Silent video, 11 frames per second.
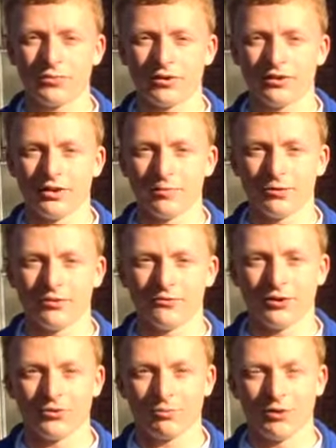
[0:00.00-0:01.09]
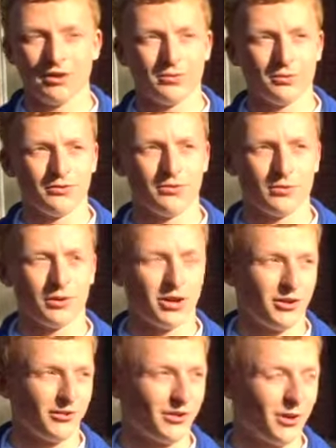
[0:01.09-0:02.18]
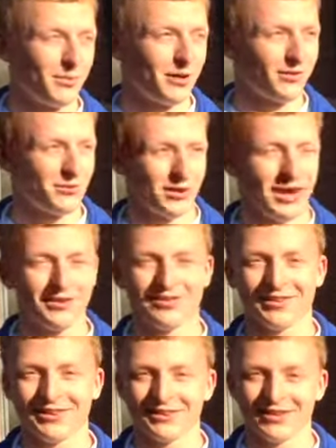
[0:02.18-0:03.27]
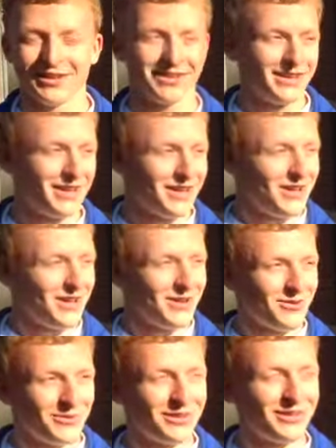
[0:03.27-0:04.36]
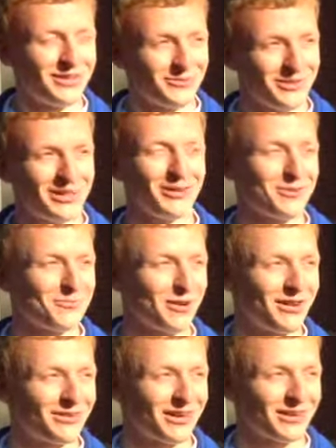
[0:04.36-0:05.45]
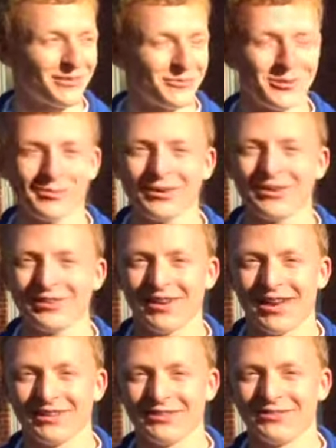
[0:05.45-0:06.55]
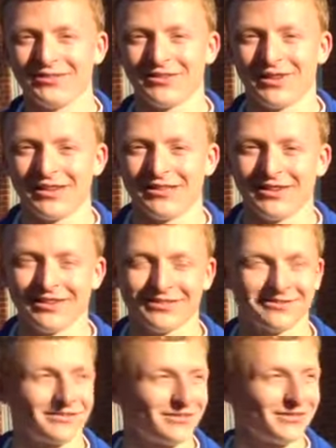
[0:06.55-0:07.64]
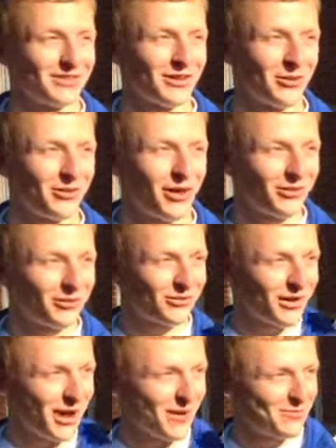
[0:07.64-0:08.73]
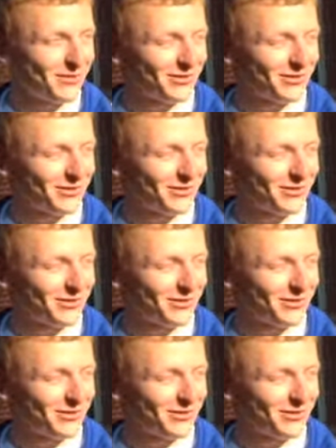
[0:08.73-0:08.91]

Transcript: We ended up winning first place, which sort of caught us all by surprise, and we killed the project, and we were pretty excited. And go Lawless, Chaps.